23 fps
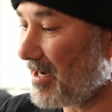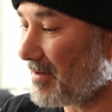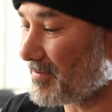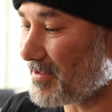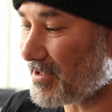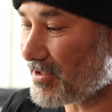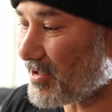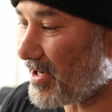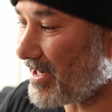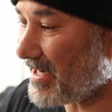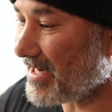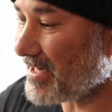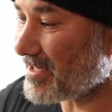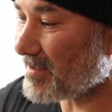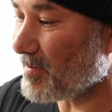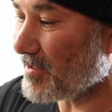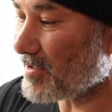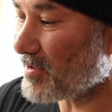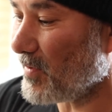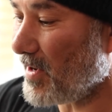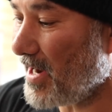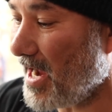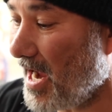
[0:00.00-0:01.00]
just try to get as
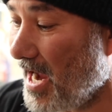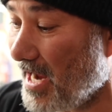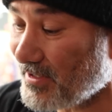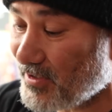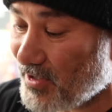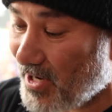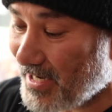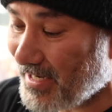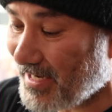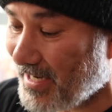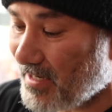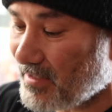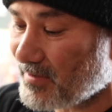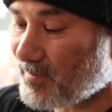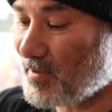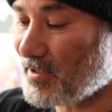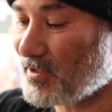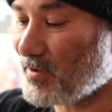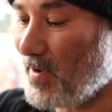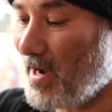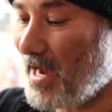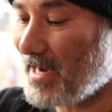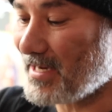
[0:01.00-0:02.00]
much wax. I try to get as
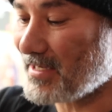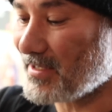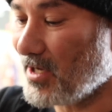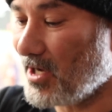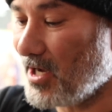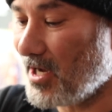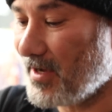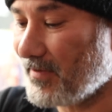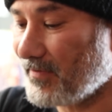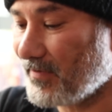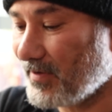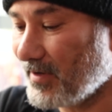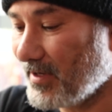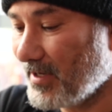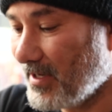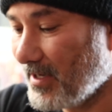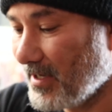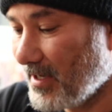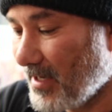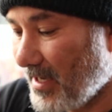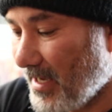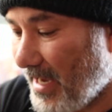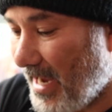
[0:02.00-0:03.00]
much wax off
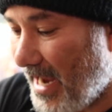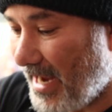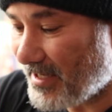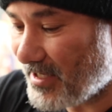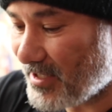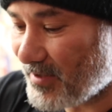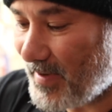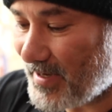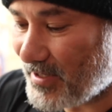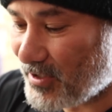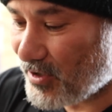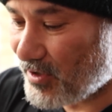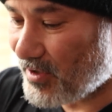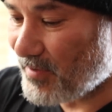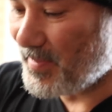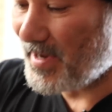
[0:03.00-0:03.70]
and just make sure the